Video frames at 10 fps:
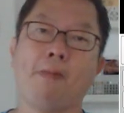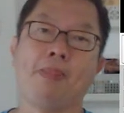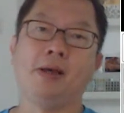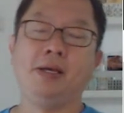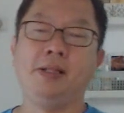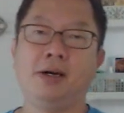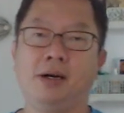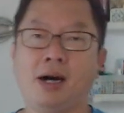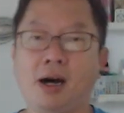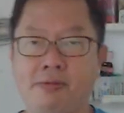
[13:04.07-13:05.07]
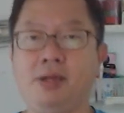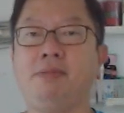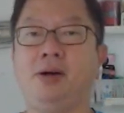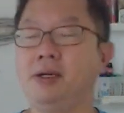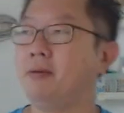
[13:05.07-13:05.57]
in the after
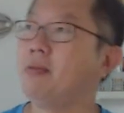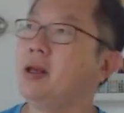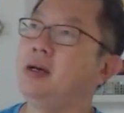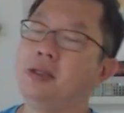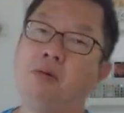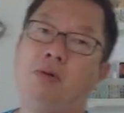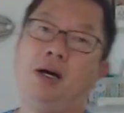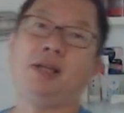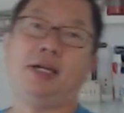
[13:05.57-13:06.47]
model? The one that is